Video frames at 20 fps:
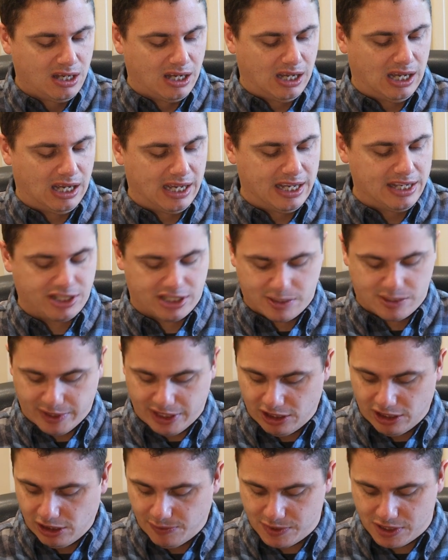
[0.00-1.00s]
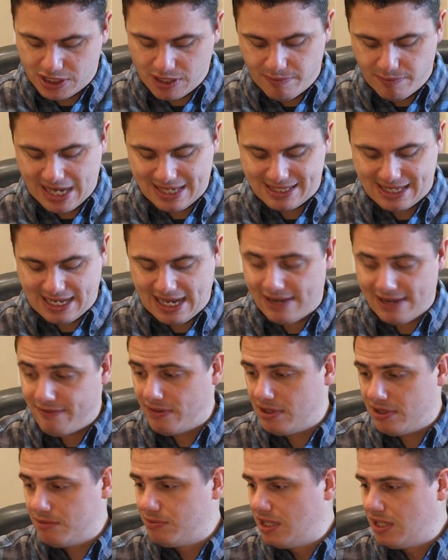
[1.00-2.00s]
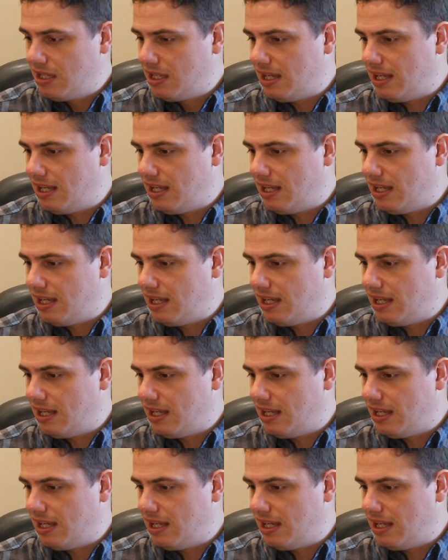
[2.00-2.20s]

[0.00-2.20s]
Uh, adjustable ear loops, some masks have them.